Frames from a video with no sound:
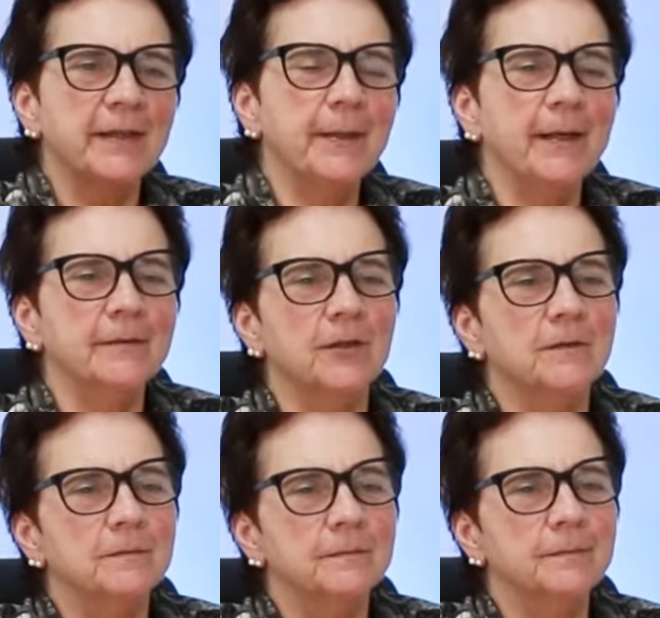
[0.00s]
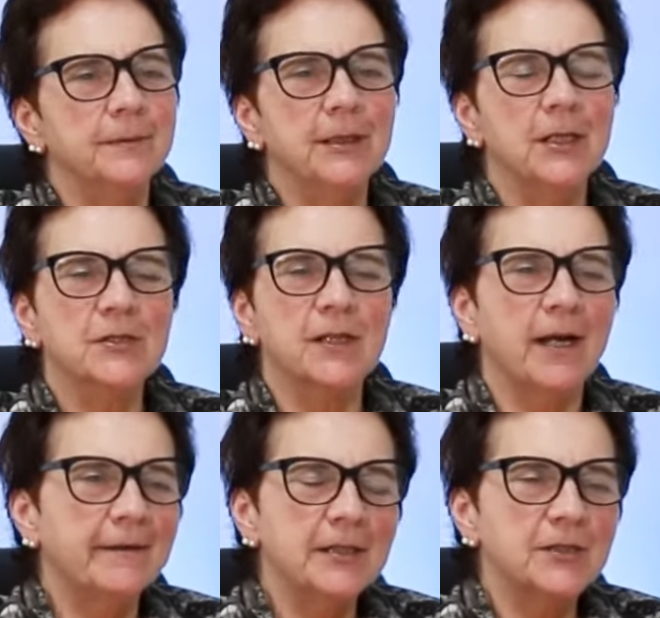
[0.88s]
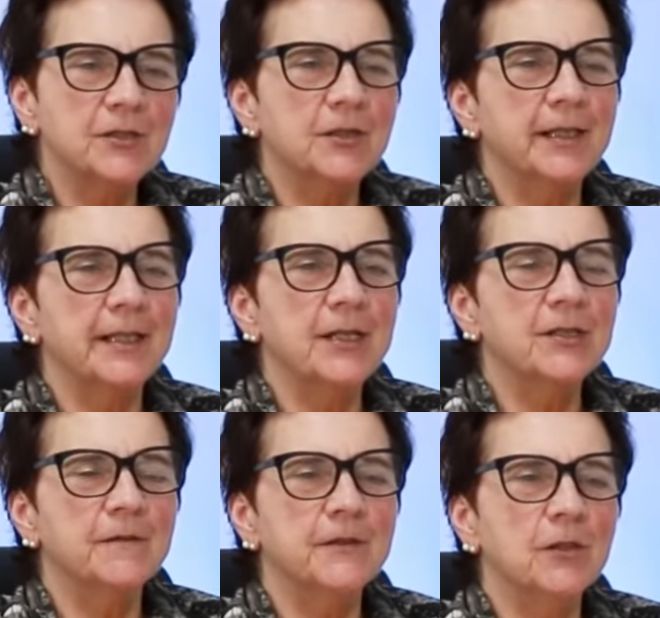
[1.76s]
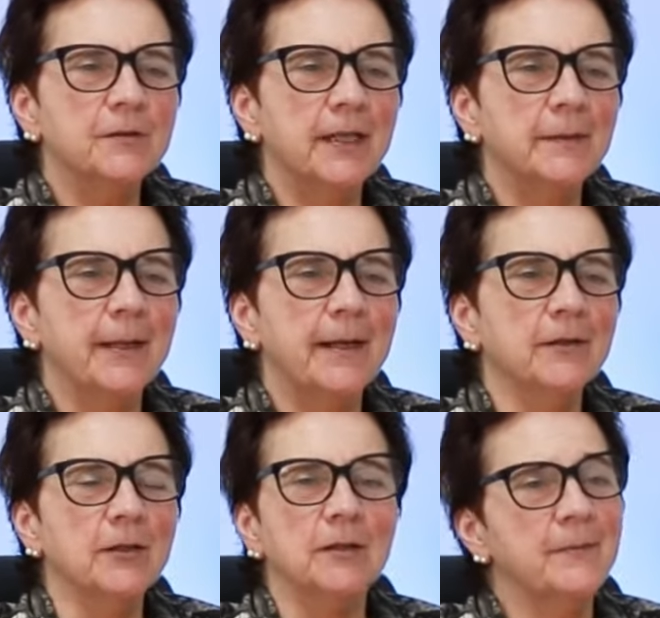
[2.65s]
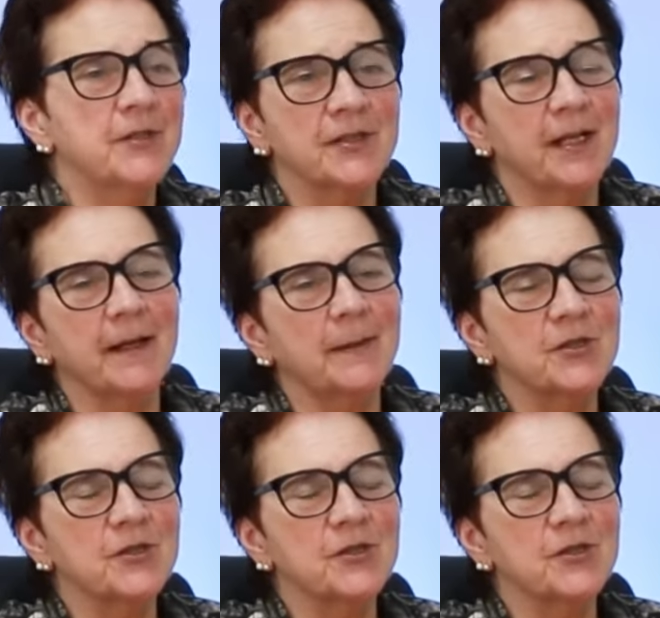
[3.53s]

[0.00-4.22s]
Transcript: a 15-minute free consultation, and I will tell the client at